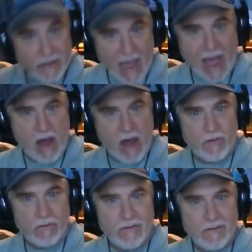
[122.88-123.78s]

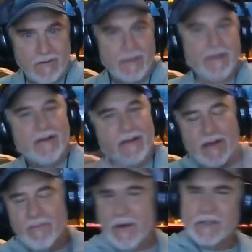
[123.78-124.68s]
now
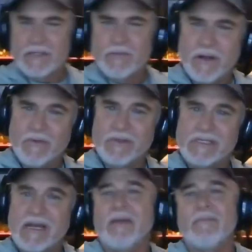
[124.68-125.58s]
compared to when it
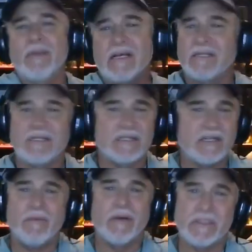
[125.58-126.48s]
was done, because it's
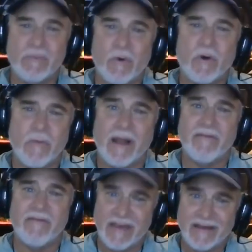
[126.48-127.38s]
so much more
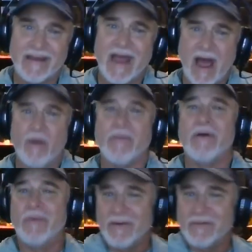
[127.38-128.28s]
relevant now
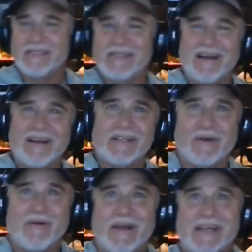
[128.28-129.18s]
than when it was done.
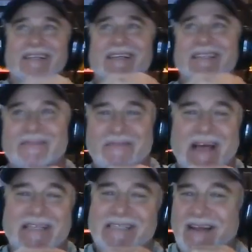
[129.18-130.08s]
It's crazy. It's
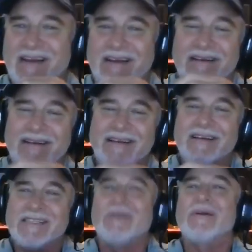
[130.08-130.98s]
fascinating.
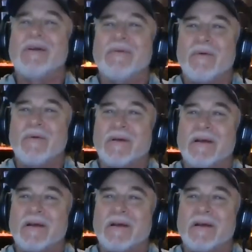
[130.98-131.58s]
So anyway,